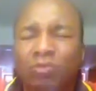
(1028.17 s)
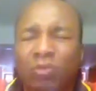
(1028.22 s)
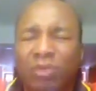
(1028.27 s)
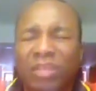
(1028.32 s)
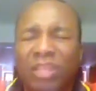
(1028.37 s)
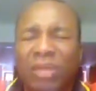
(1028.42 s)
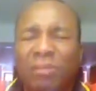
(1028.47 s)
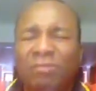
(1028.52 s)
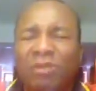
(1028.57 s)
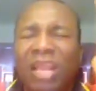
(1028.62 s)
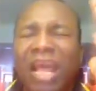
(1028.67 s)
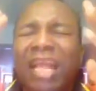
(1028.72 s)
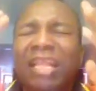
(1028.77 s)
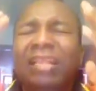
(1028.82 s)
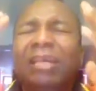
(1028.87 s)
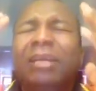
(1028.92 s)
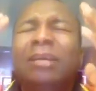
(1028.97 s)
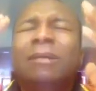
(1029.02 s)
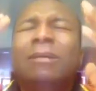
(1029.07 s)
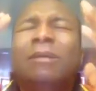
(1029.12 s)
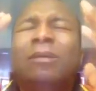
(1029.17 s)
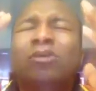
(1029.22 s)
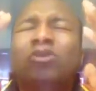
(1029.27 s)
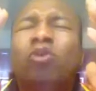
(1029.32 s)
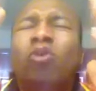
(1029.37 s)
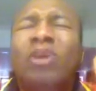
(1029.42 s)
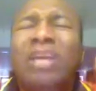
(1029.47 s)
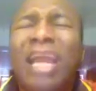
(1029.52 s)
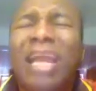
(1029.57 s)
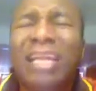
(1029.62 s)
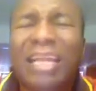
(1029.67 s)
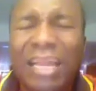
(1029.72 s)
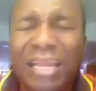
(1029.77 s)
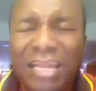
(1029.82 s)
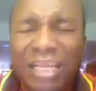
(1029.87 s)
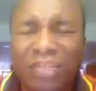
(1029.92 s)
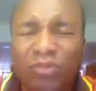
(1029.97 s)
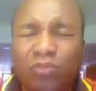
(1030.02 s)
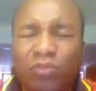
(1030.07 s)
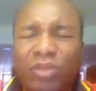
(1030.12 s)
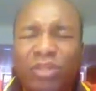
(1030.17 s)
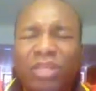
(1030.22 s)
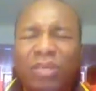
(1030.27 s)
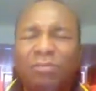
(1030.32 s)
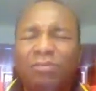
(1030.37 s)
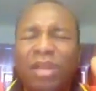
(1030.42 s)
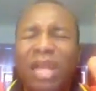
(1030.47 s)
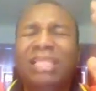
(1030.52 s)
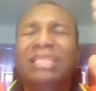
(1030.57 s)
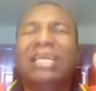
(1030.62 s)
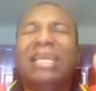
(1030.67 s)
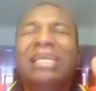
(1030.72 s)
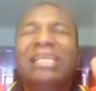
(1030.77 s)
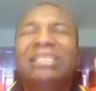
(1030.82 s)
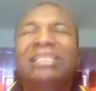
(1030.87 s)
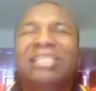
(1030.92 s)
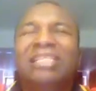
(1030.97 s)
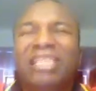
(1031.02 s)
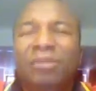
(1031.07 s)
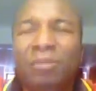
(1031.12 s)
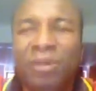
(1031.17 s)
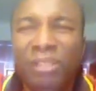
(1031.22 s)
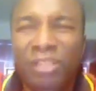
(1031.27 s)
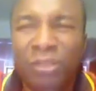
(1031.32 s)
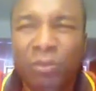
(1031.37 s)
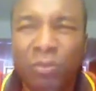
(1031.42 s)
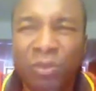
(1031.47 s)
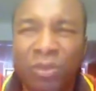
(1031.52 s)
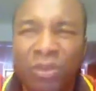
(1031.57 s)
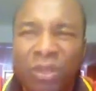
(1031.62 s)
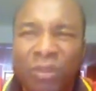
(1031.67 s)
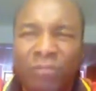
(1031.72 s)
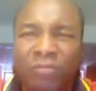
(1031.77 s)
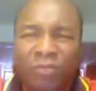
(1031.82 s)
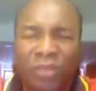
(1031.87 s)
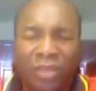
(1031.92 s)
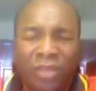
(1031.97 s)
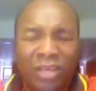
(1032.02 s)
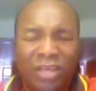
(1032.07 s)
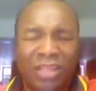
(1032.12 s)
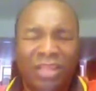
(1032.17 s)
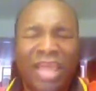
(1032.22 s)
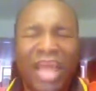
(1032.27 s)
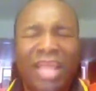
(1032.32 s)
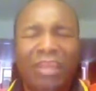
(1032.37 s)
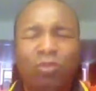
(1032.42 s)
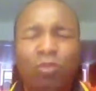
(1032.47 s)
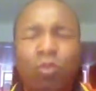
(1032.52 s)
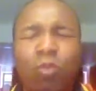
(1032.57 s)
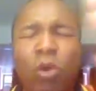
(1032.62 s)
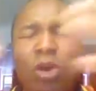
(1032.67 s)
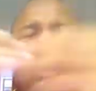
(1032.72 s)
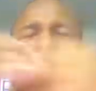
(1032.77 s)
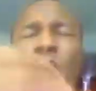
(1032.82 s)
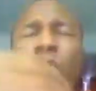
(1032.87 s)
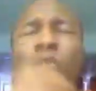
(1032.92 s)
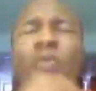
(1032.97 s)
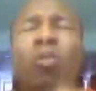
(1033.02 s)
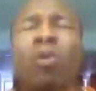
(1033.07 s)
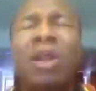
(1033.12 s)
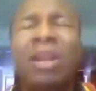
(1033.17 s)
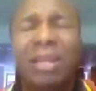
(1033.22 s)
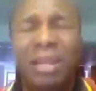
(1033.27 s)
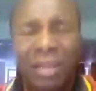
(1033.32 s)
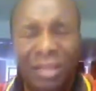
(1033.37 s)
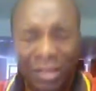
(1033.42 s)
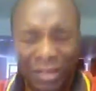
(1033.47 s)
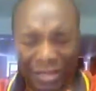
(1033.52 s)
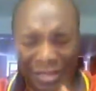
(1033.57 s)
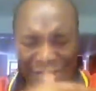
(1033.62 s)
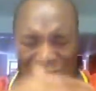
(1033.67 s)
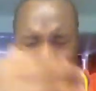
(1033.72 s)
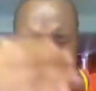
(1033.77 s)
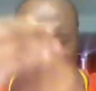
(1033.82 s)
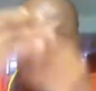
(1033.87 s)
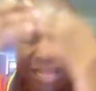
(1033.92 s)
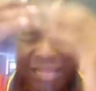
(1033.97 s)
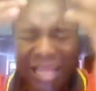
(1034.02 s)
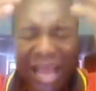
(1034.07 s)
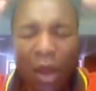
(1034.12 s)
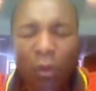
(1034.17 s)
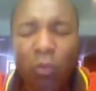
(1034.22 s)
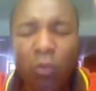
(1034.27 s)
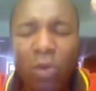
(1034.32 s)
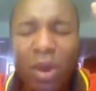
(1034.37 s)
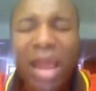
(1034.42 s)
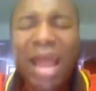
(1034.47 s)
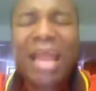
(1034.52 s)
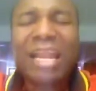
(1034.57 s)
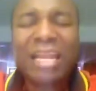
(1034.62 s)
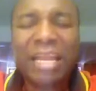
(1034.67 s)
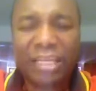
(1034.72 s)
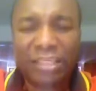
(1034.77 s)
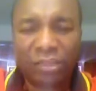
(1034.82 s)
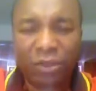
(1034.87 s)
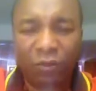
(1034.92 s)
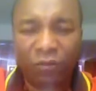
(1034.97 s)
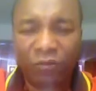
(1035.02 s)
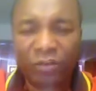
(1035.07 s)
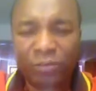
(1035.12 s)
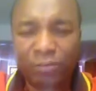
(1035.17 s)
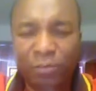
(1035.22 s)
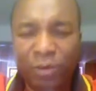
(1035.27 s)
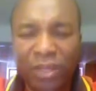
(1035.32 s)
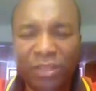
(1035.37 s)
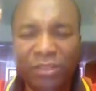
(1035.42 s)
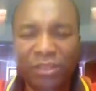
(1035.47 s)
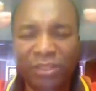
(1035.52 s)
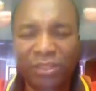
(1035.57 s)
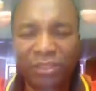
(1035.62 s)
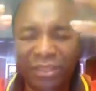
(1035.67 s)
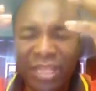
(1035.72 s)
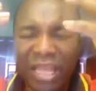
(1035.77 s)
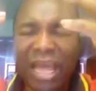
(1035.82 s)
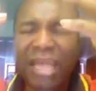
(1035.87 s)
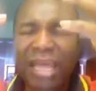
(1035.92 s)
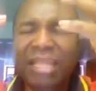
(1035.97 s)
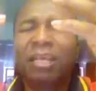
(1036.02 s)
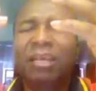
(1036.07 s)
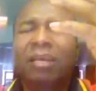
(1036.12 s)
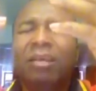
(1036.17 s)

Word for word: with him, that togetherness with him, that intimacy with him, that one-on-one, that awareness of his presence, that